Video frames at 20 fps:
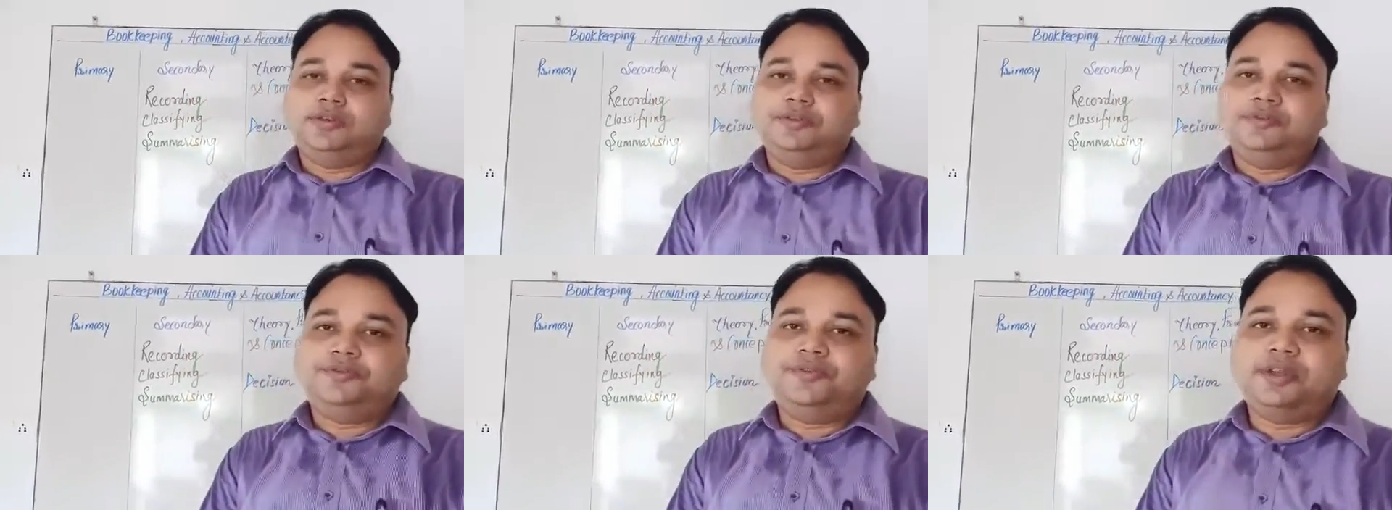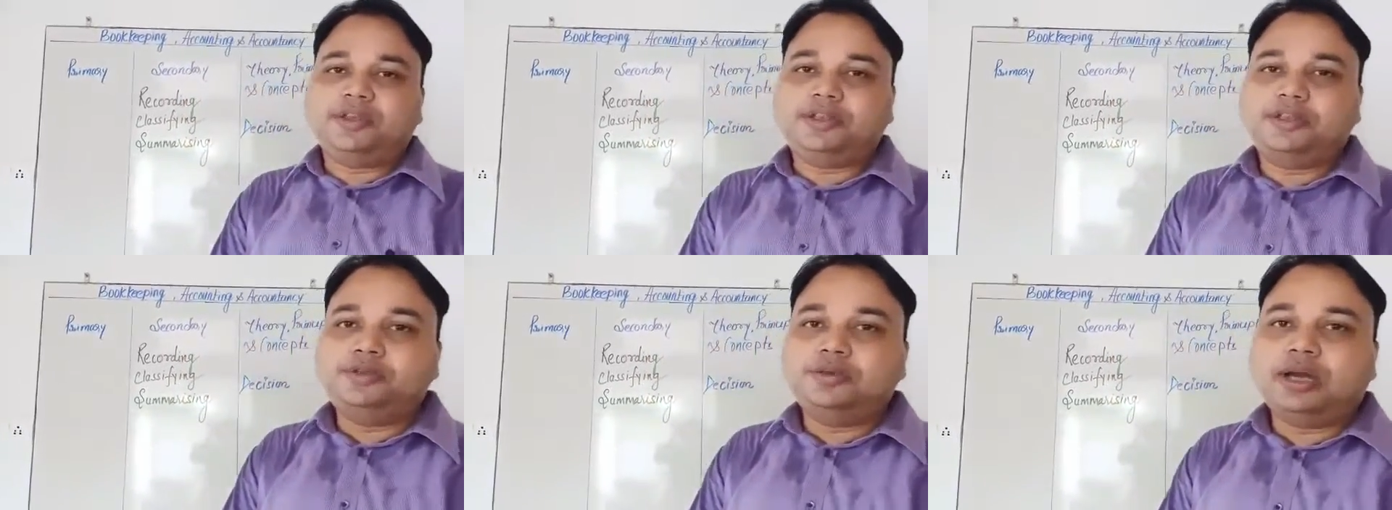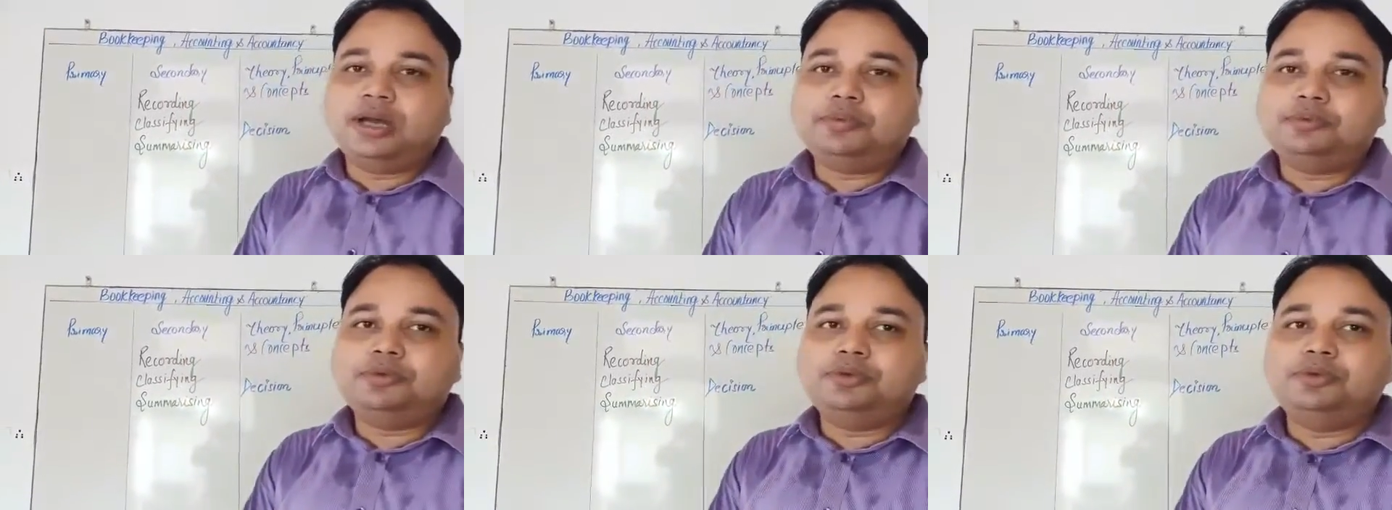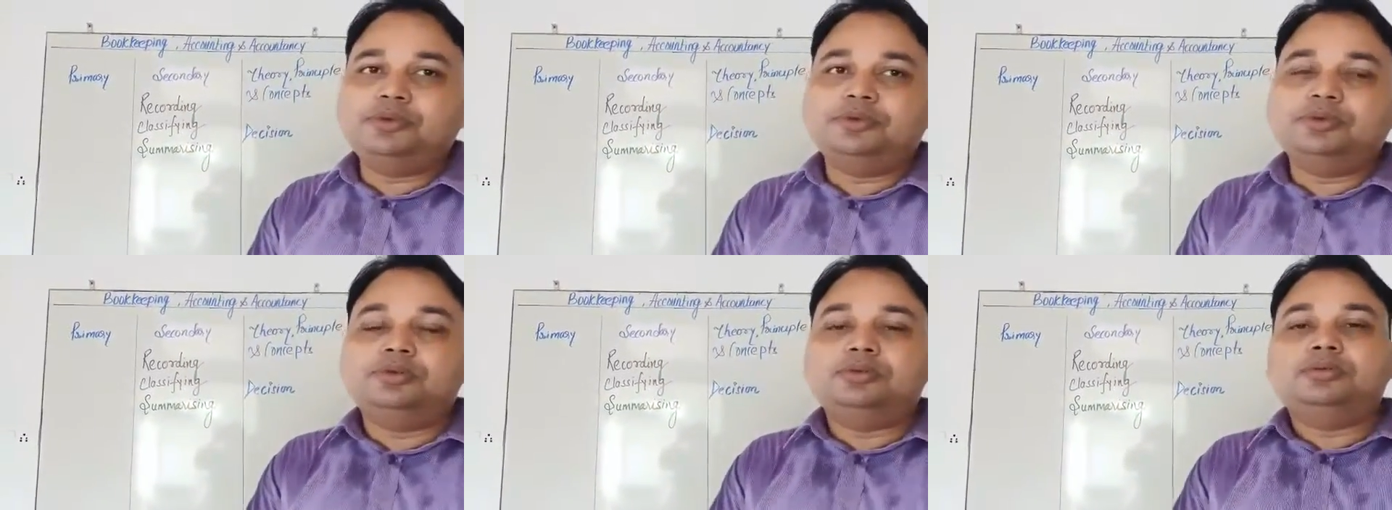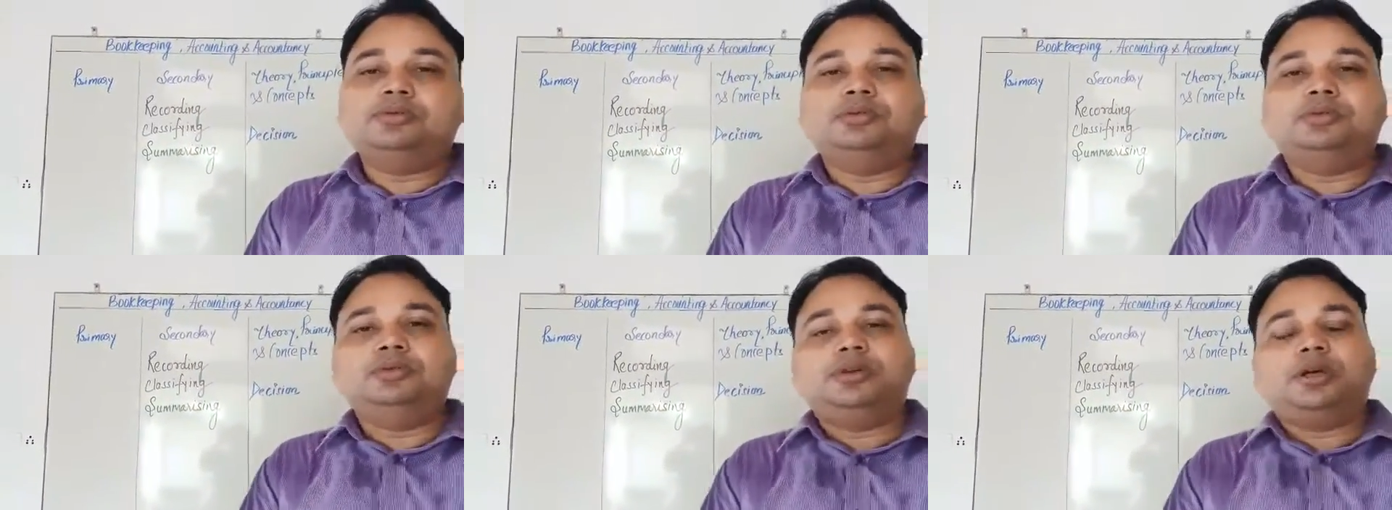First, you have to
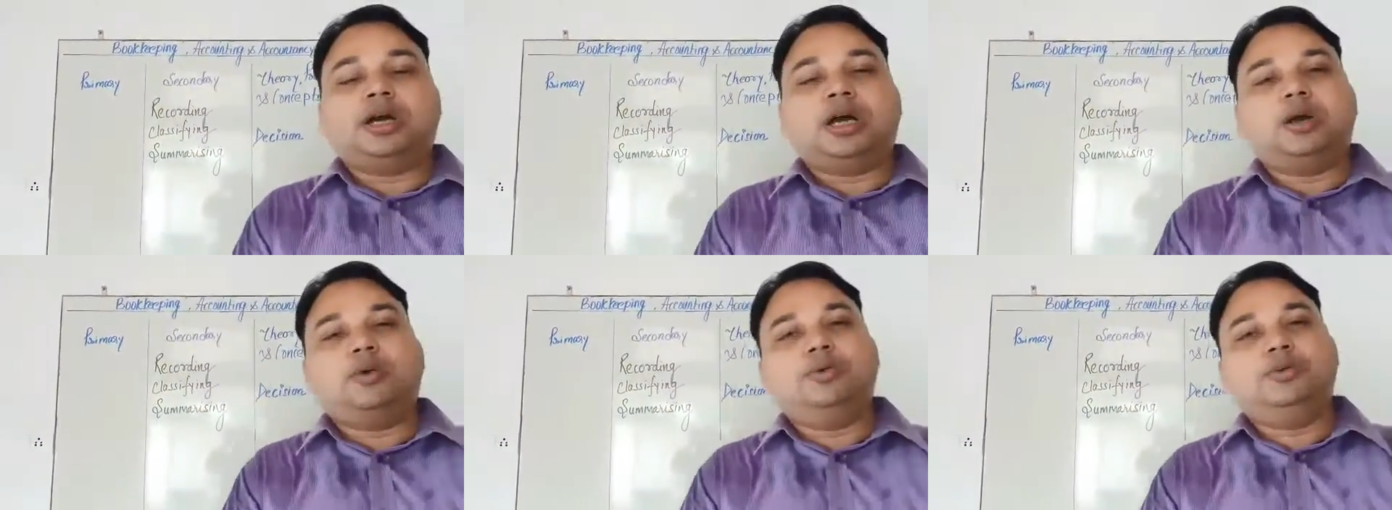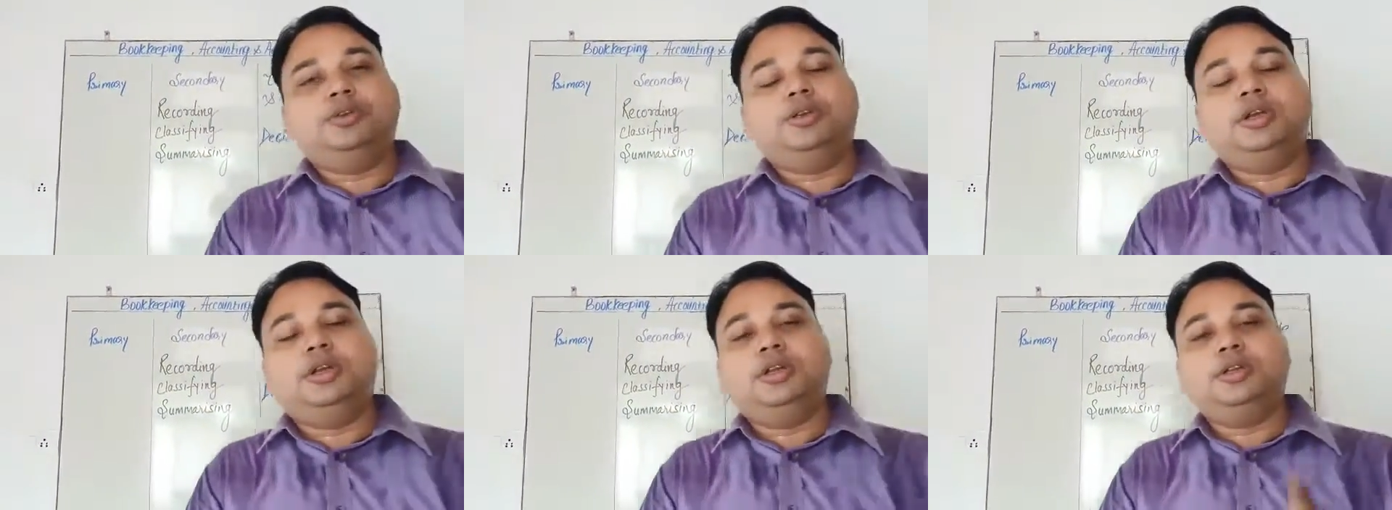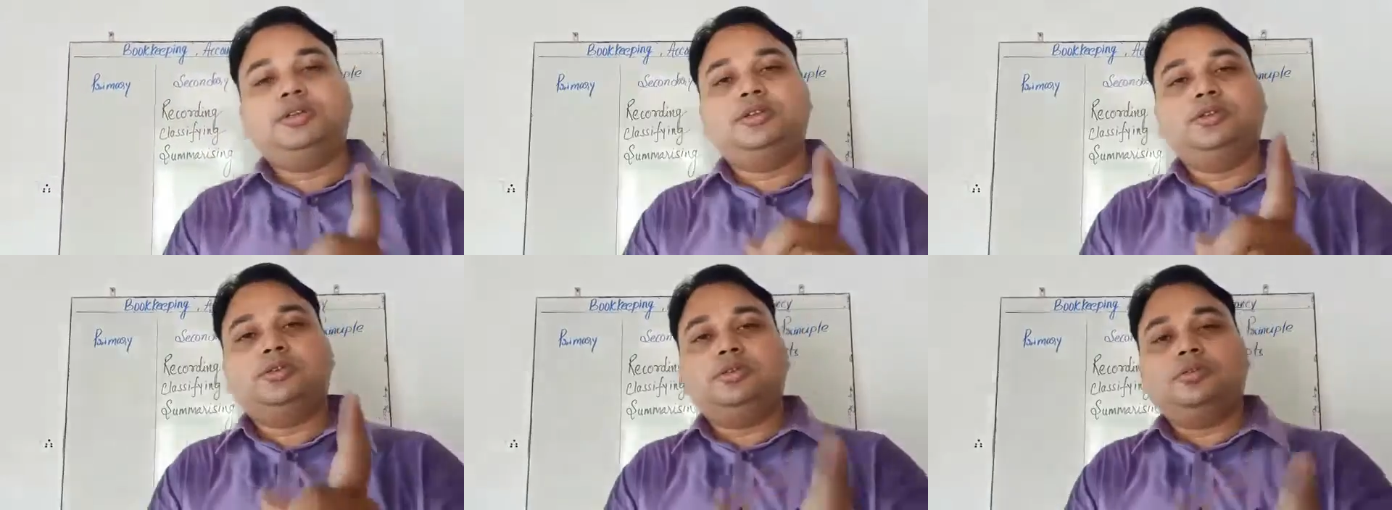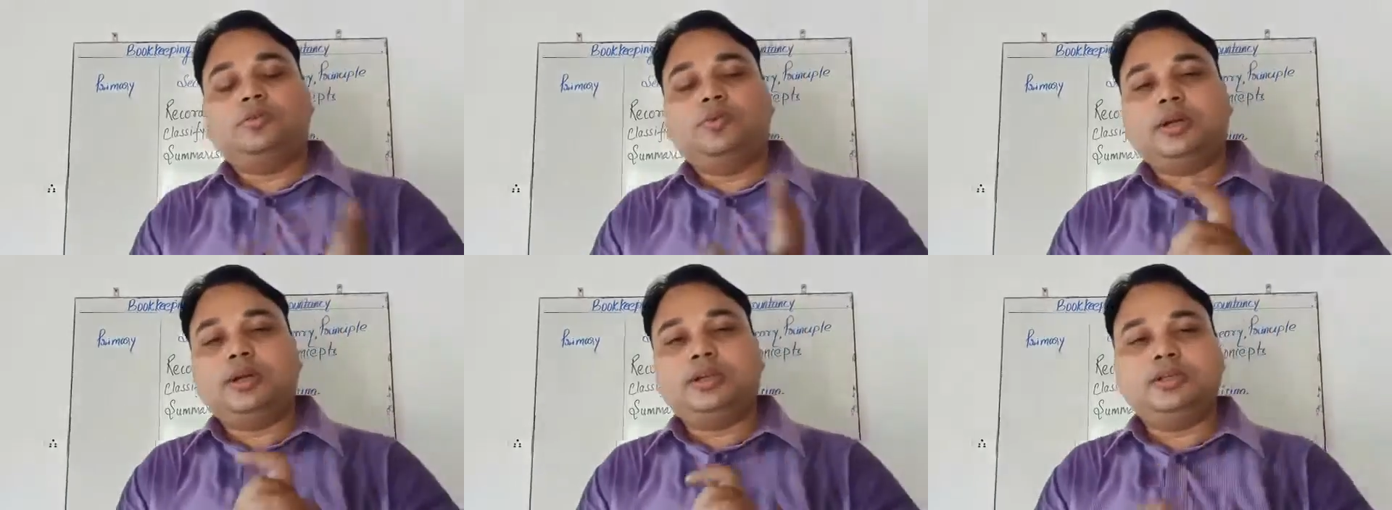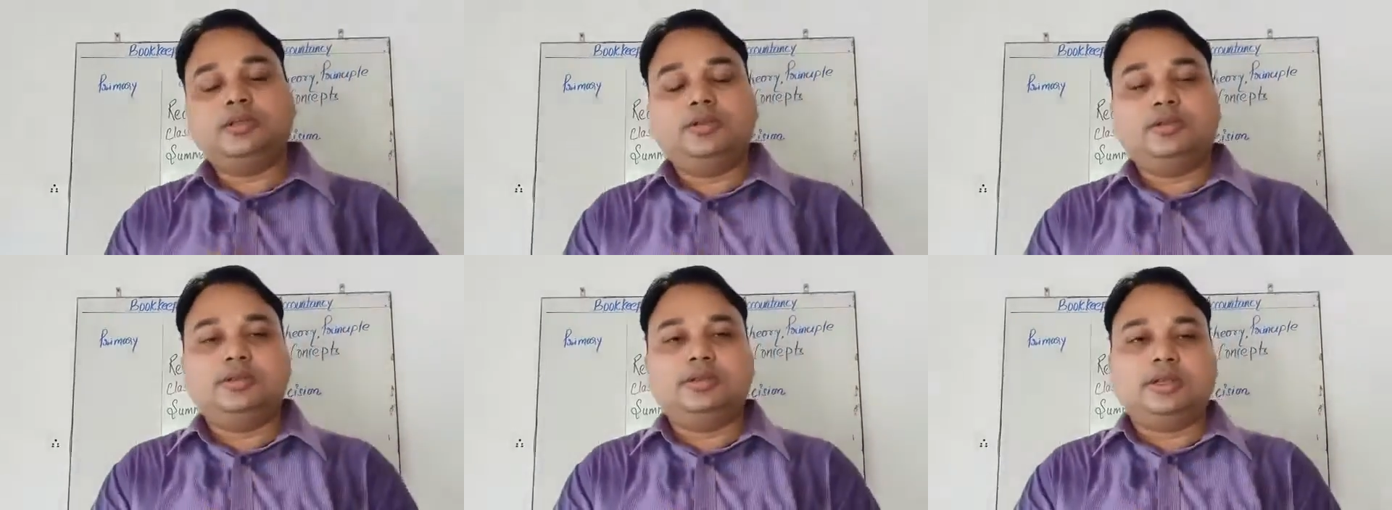know what
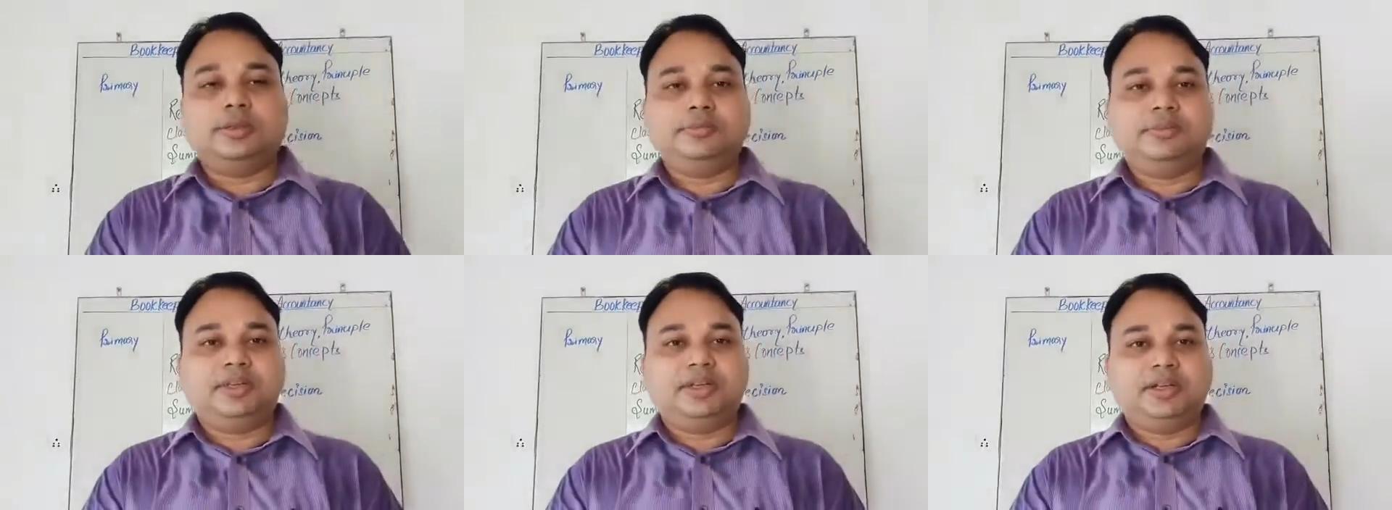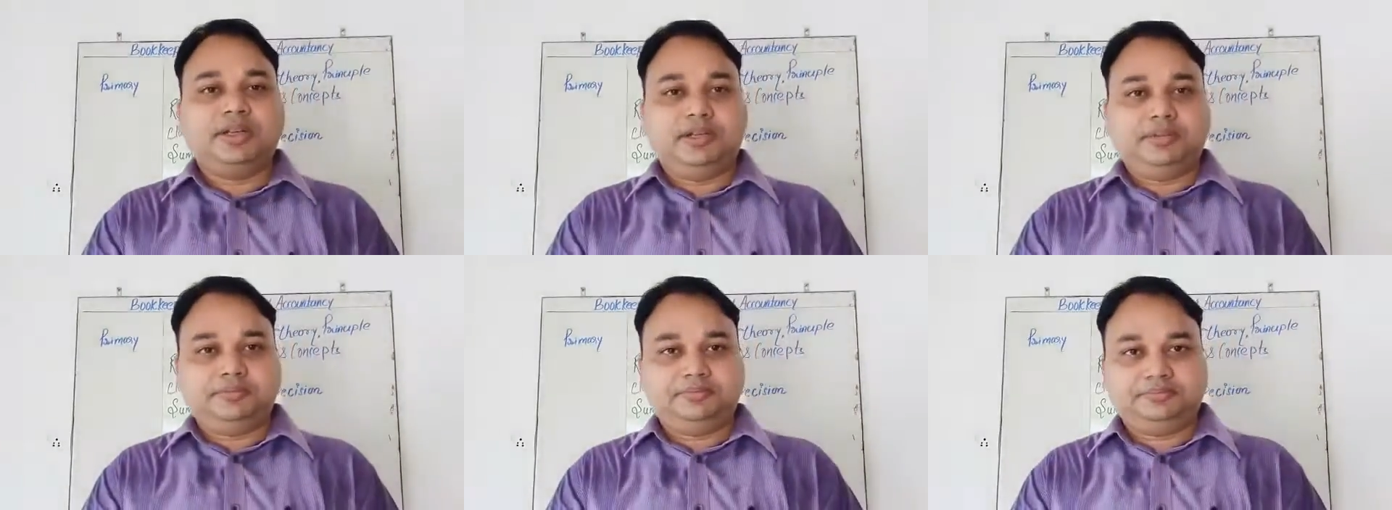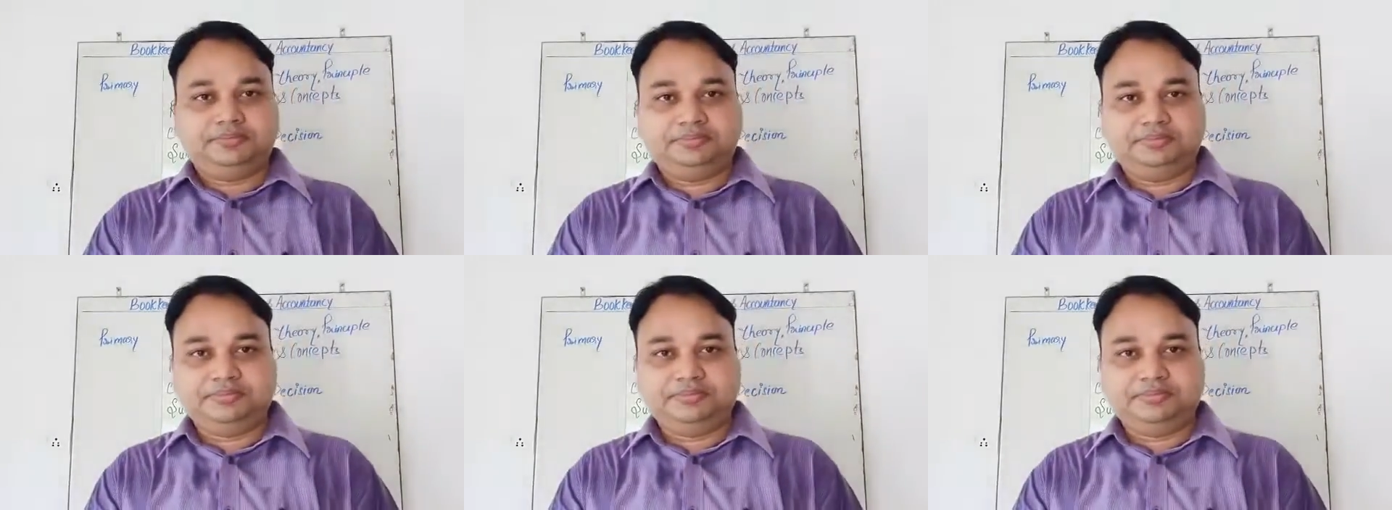is your subject name.